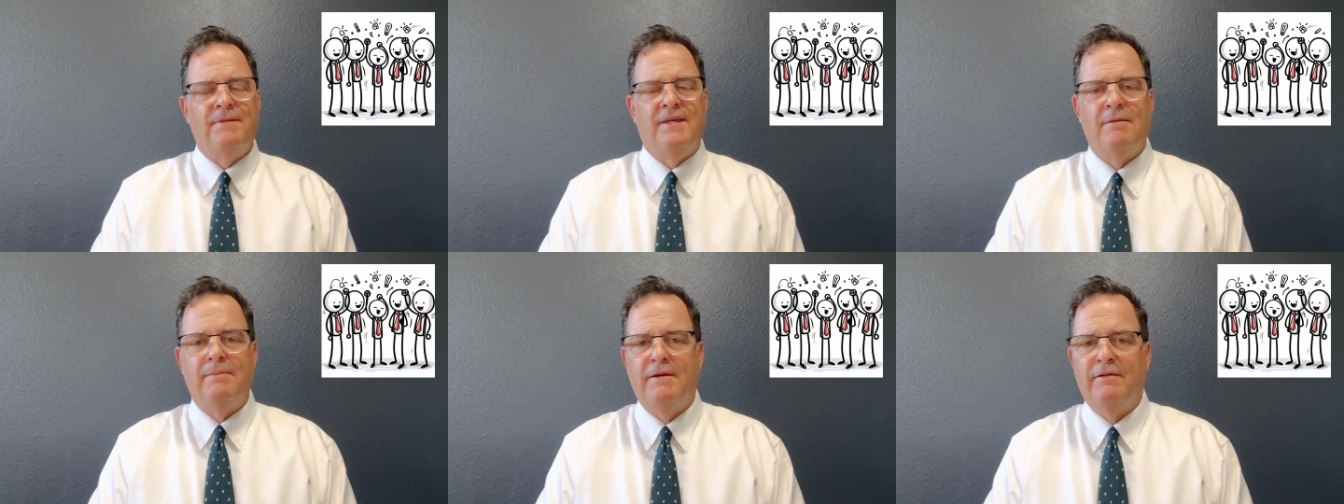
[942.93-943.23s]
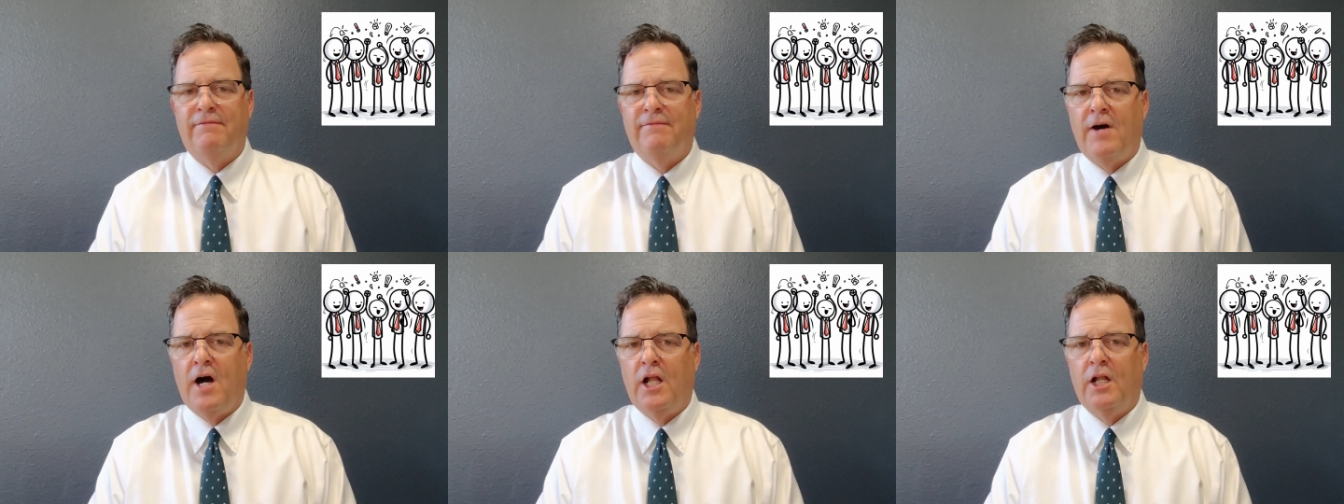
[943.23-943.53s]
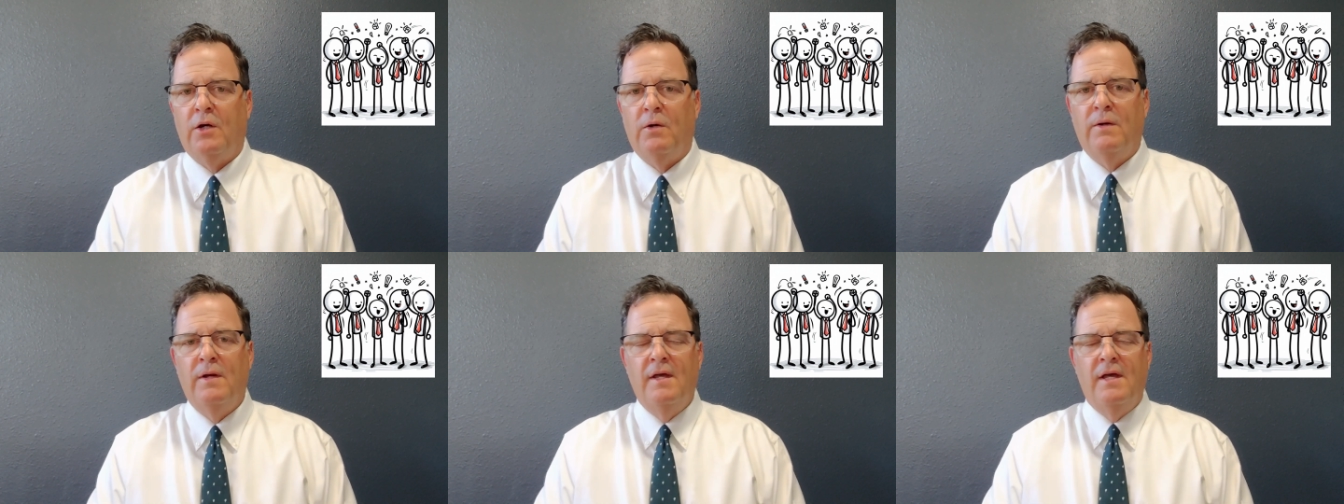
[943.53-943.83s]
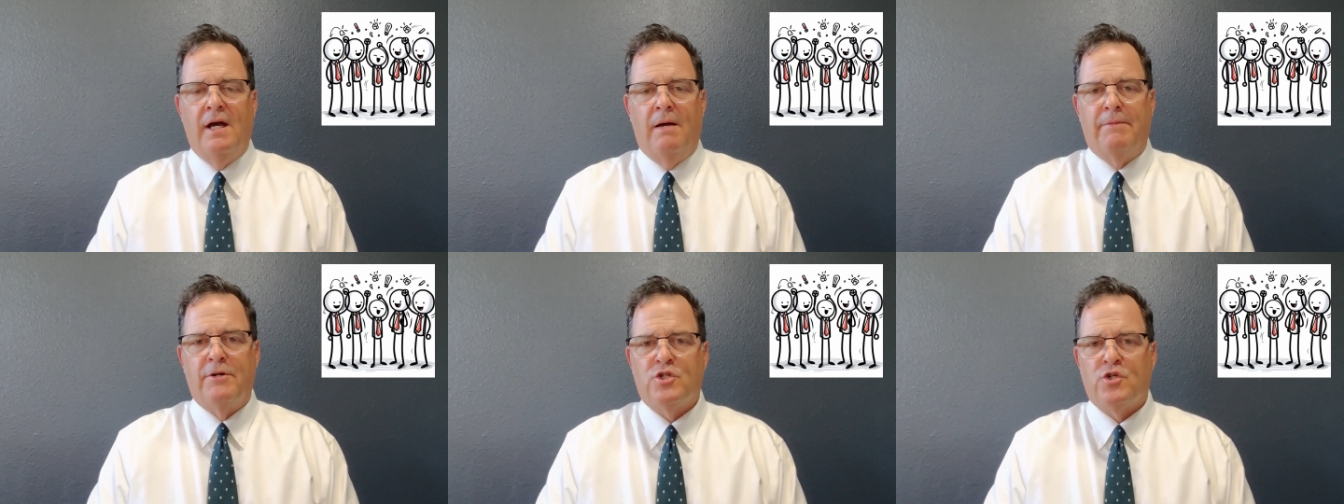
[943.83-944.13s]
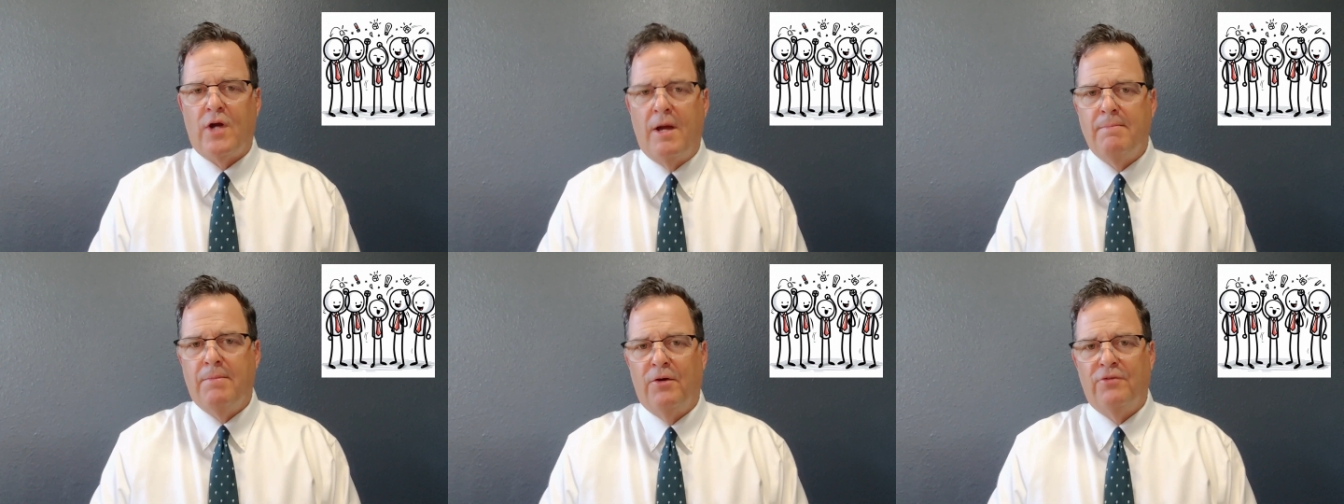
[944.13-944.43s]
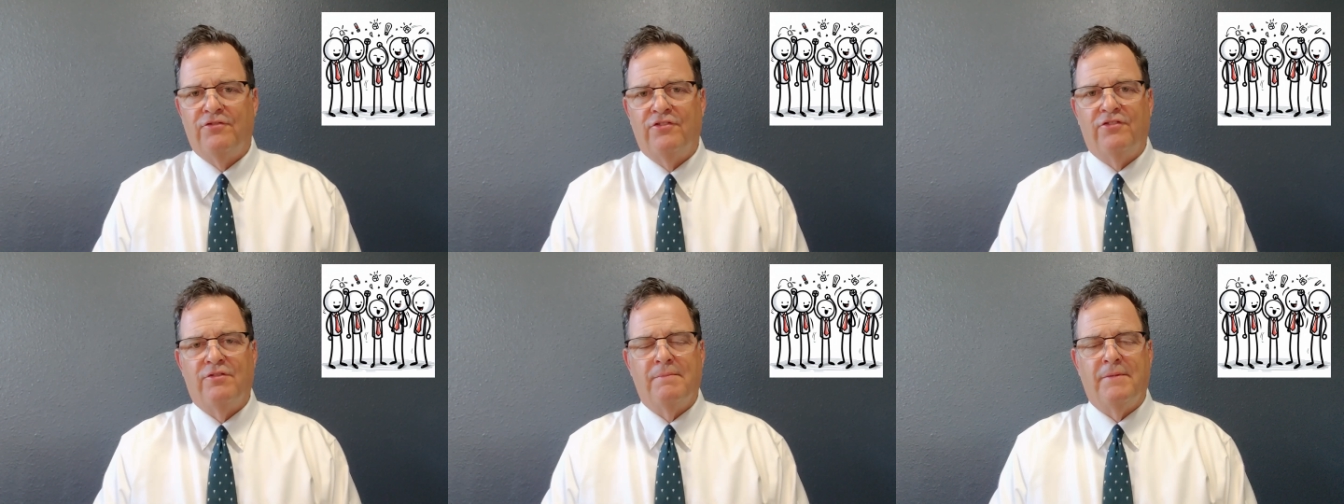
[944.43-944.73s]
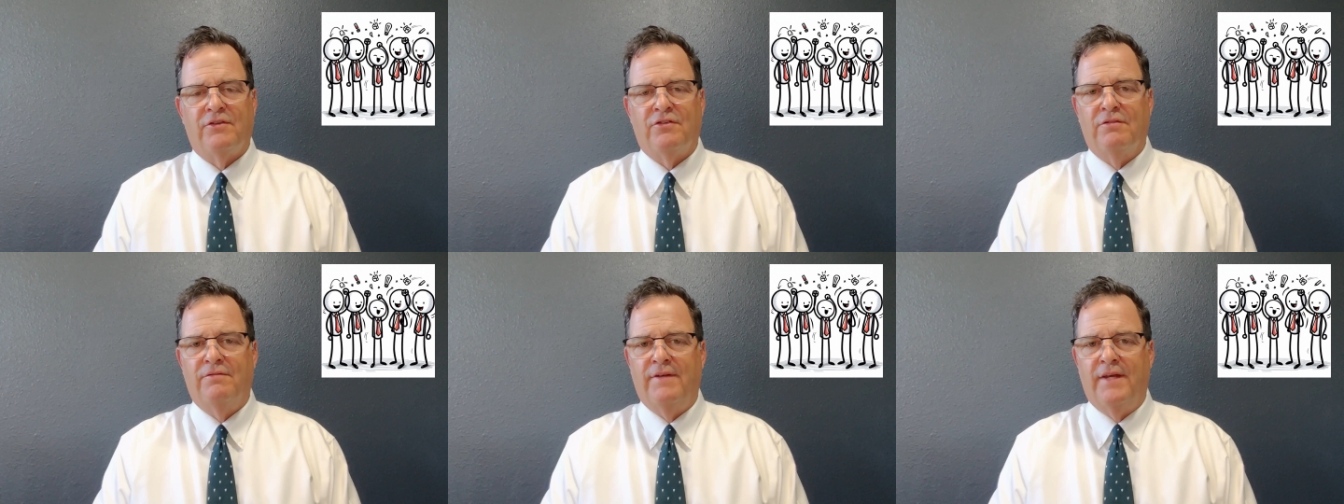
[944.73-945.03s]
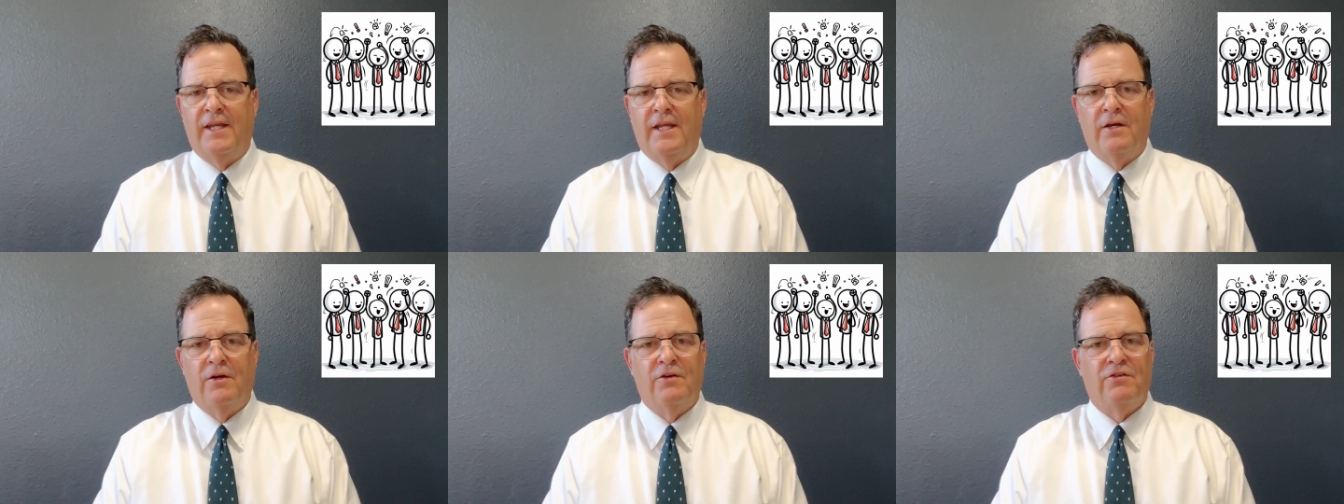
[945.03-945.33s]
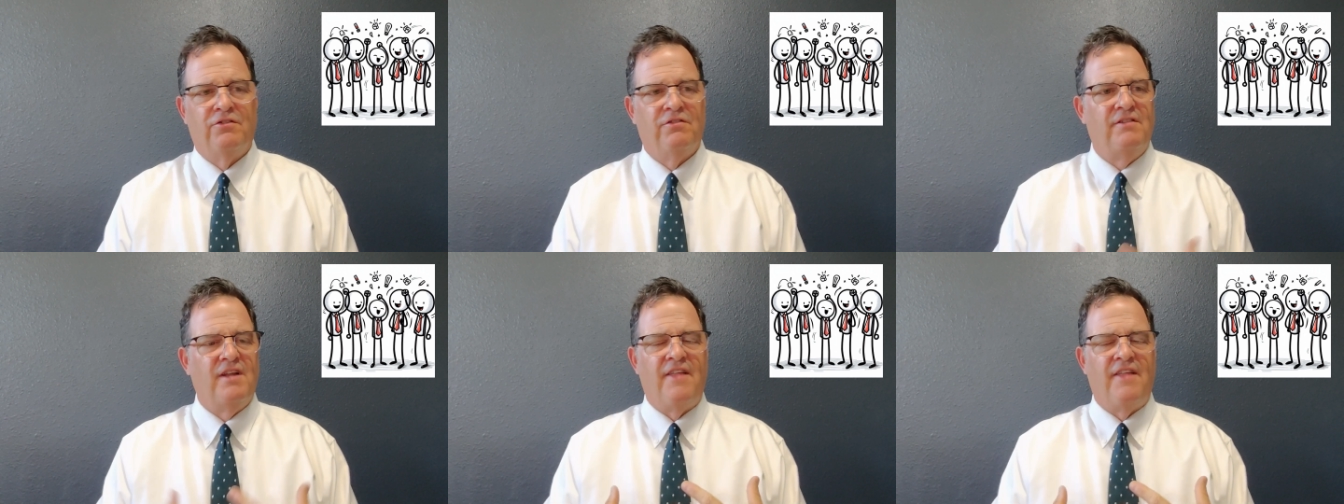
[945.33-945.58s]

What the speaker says: give me a follow. I'm going to try and post just a bunch of videos.